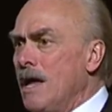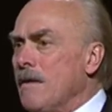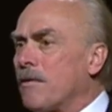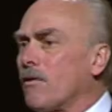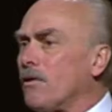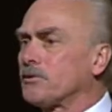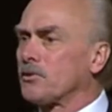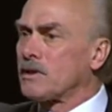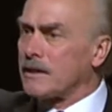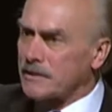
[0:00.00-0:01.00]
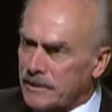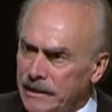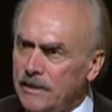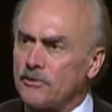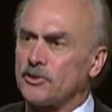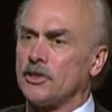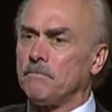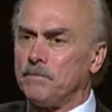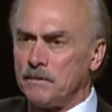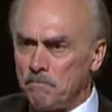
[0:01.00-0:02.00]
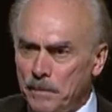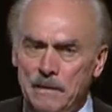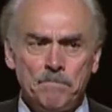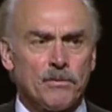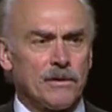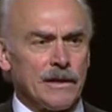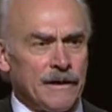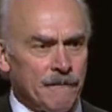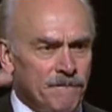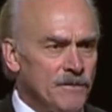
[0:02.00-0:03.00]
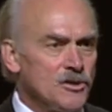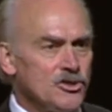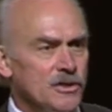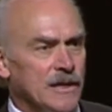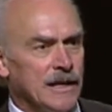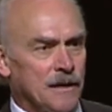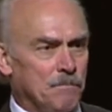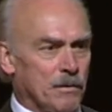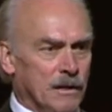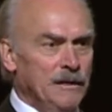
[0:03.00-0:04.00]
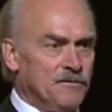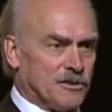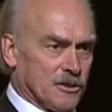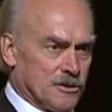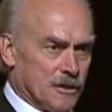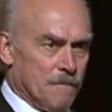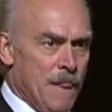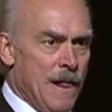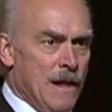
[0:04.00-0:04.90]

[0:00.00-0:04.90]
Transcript: But it also takes leadership and people and a vision and a belief system,